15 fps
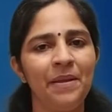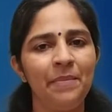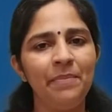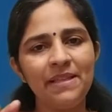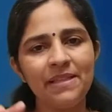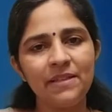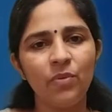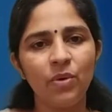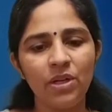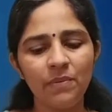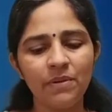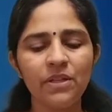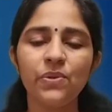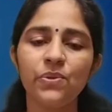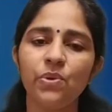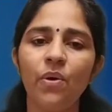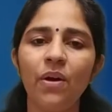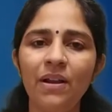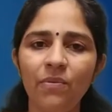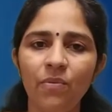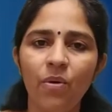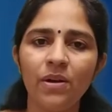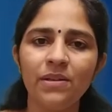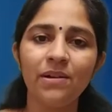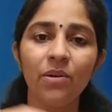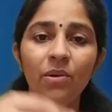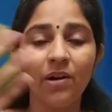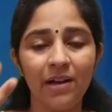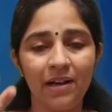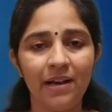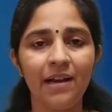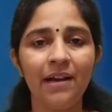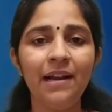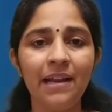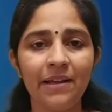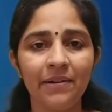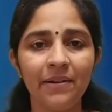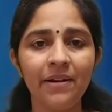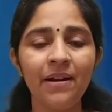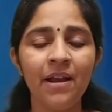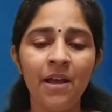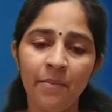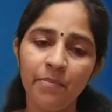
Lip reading: Means that whatever the soil was earlier,